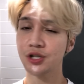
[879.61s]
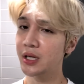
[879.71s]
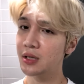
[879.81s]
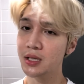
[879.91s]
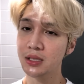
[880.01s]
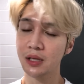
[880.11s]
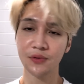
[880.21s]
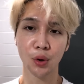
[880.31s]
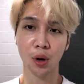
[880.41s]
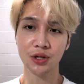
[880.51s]
Shane Dawson,
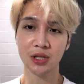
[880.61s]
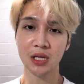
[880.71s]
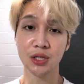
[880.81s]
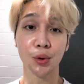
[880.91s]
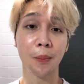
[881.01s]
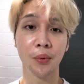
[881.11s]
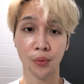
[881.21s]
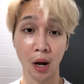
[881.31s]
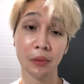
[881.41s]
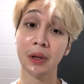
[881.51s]
if you're watching this, you're
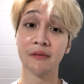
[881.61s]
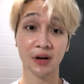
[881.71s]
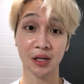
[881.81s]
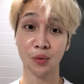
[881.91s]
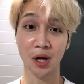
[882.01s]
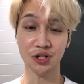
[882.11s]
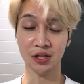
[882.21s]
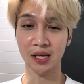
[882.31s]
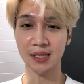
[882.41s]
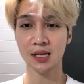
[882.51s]
probably not fucking
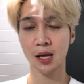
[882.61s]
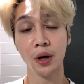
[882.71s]
watching this.